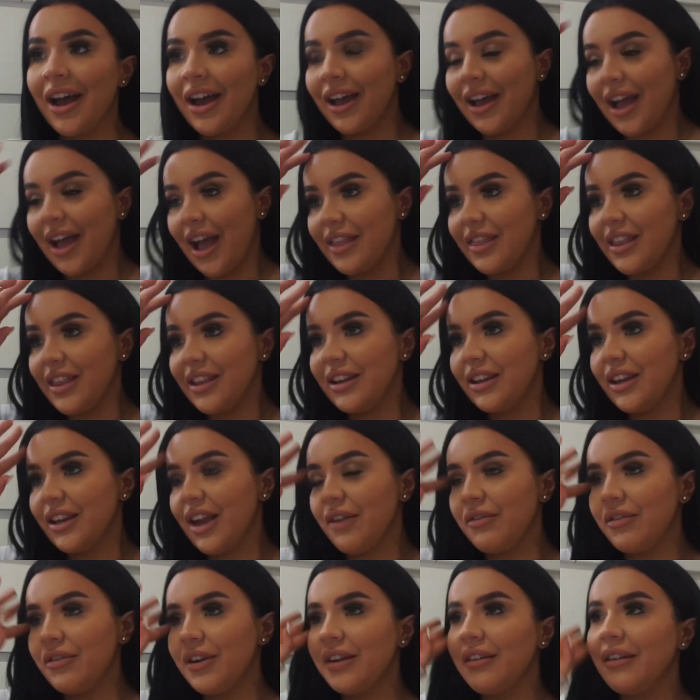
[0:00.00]
and they did
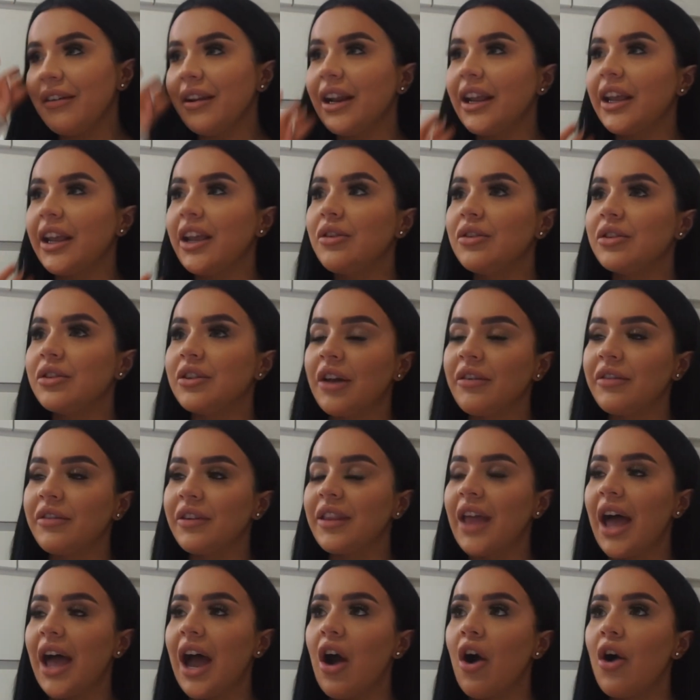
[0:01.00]
have really, really cute stuff
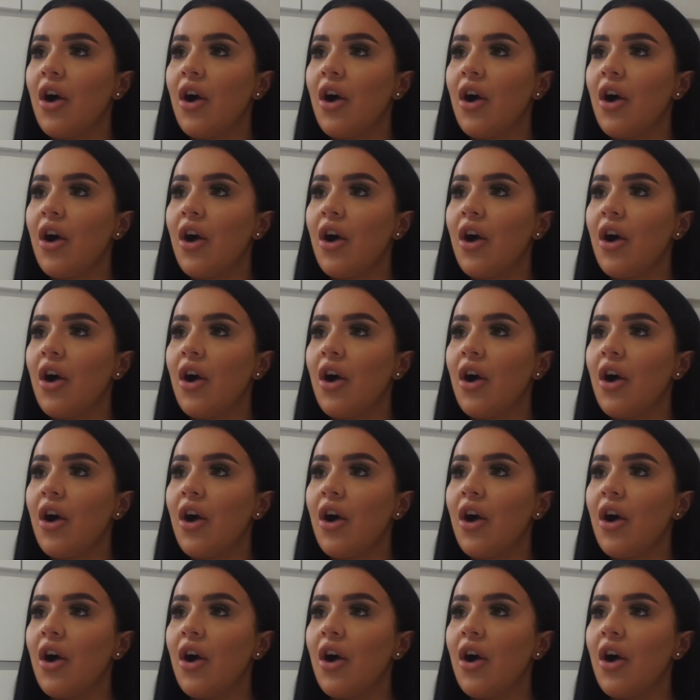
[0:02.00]
in there.